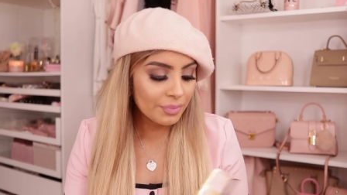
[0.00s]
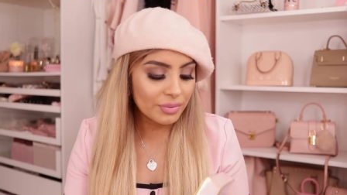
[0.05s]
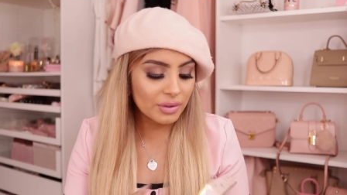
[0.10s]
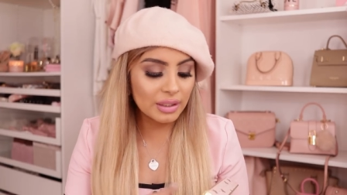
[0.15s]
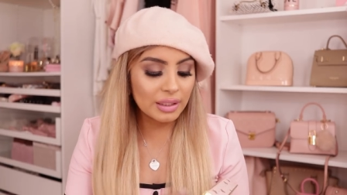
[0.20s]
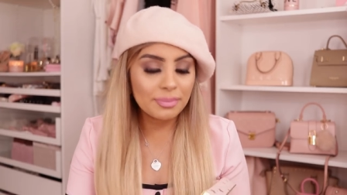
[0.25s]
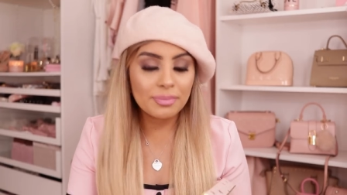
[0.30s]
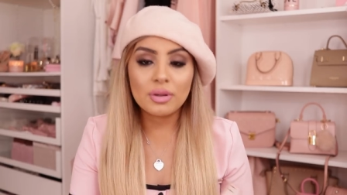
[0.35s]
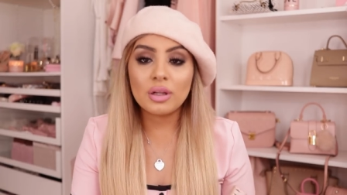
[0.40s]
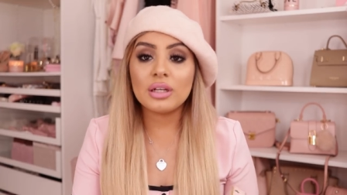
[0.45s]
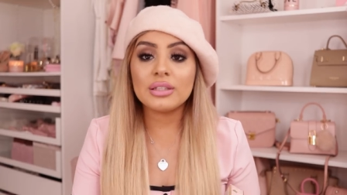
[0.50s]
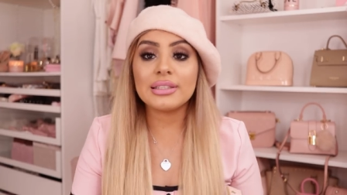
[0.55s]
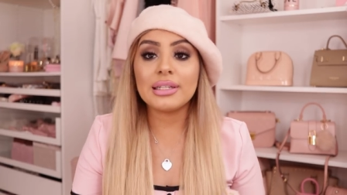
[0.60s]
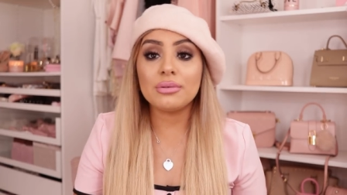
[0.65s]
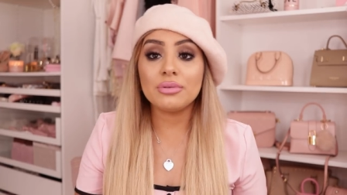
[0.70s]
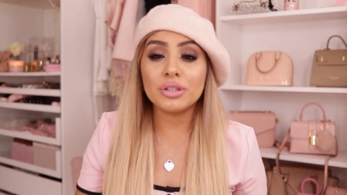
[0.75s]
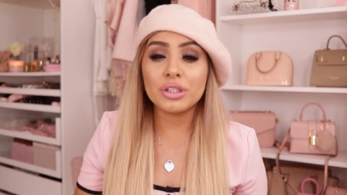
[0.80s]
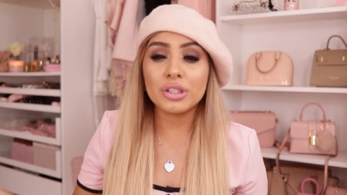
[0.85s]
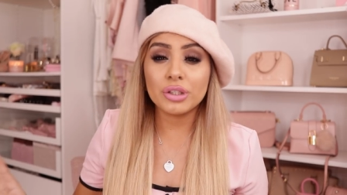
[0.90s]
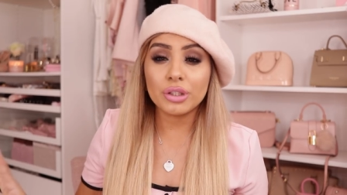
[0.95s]
The lip gloss
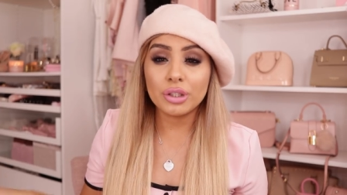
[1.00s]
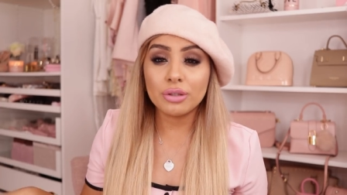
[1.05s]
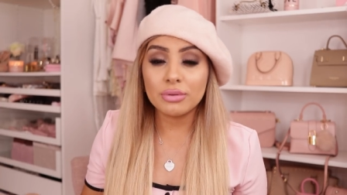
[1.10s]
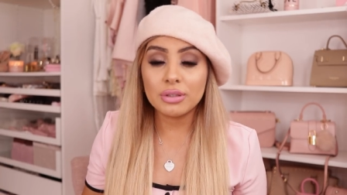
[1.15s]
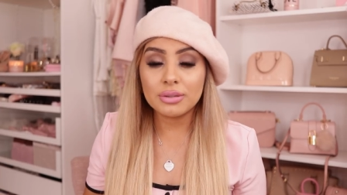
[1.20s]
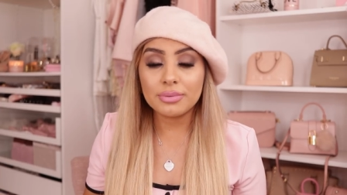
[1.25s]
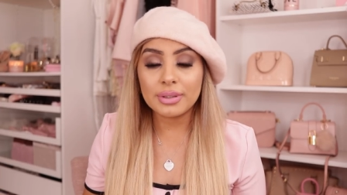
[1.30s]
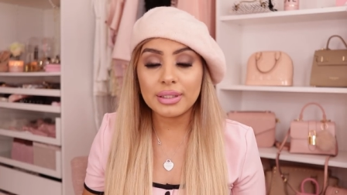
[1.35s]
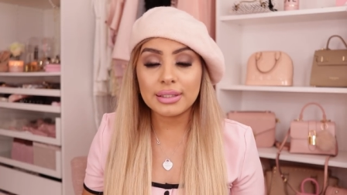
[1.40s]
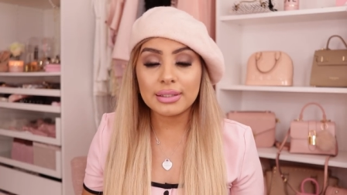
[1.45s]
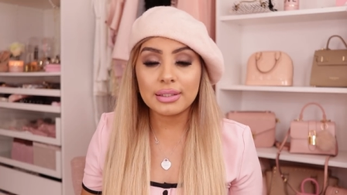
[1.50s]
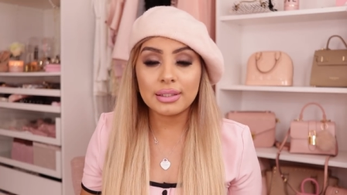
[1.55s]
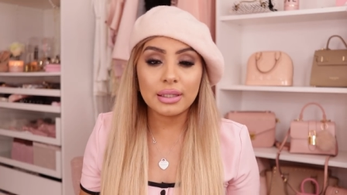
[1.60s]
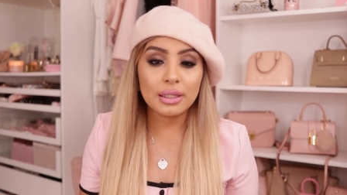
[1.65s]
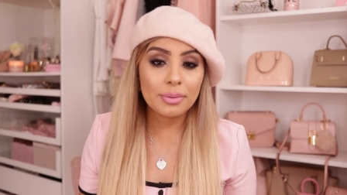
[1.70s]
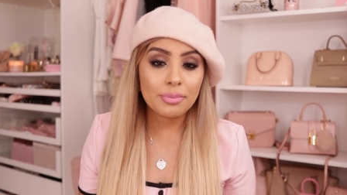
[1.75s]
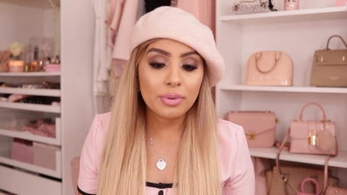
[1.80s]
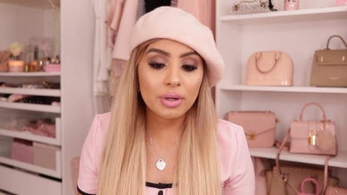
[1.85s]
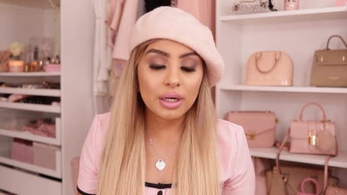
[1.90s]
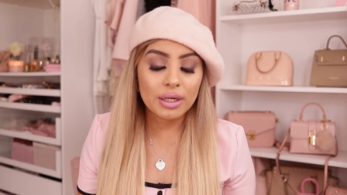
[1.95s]
I will show you once we get to the
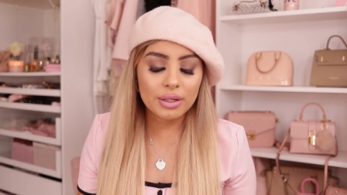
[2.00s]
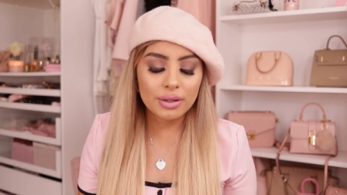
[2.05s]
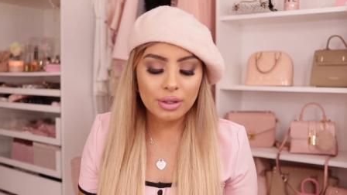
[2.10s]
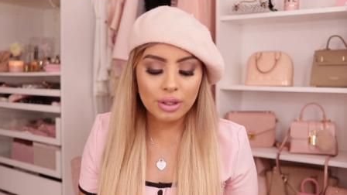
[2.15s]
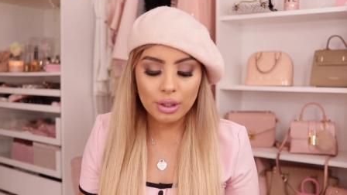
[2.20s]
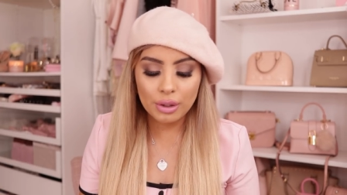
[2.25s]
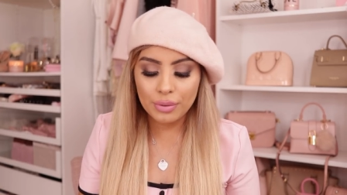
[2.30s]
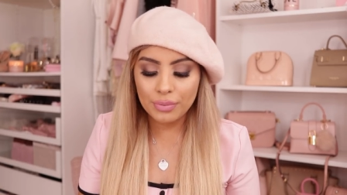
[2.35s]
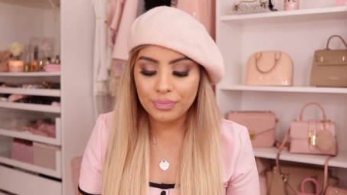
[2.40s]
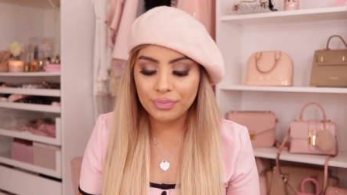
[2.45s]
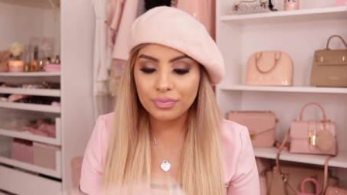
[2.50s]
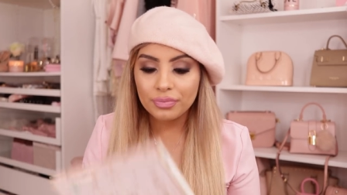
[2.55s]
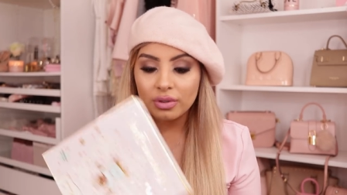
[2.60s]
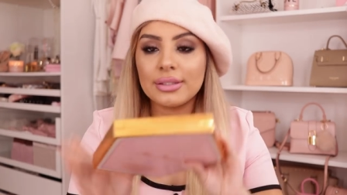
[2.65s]
lip part though.